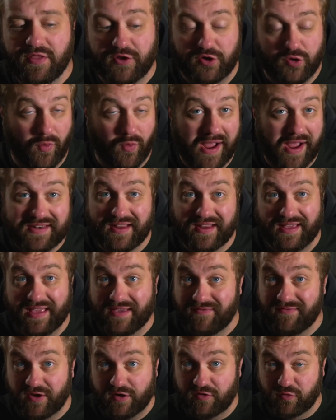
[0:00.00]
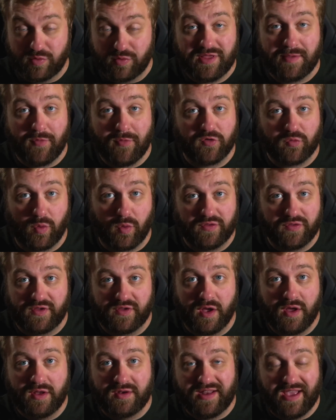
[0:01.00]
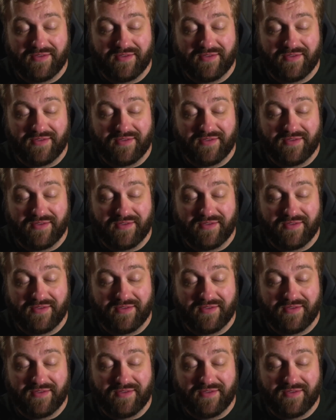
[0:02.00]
The directing even is really most well done.